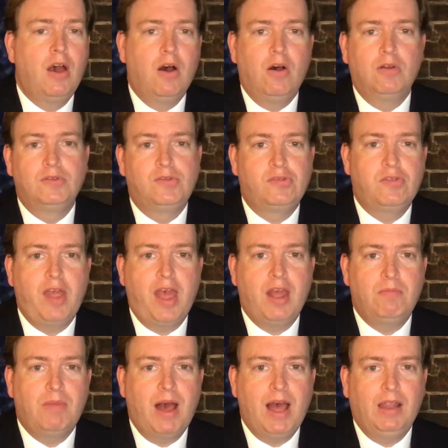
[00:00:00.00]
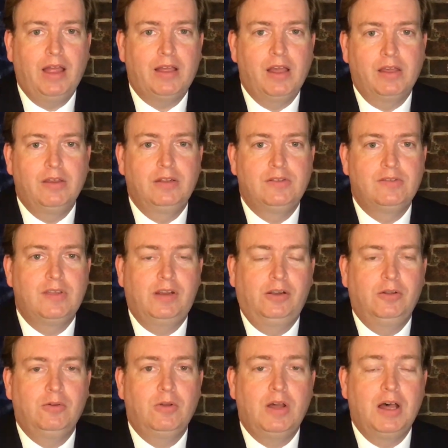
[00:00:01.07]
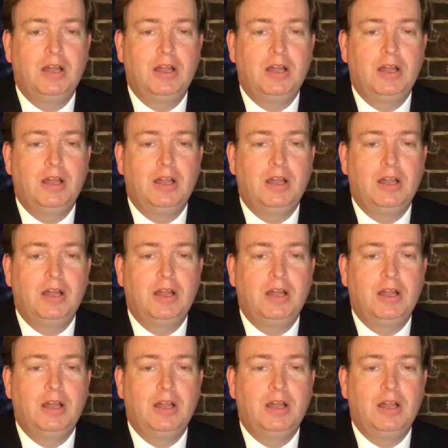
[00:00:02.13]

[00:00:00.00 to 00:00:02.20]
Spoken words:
on standby like a good Citadel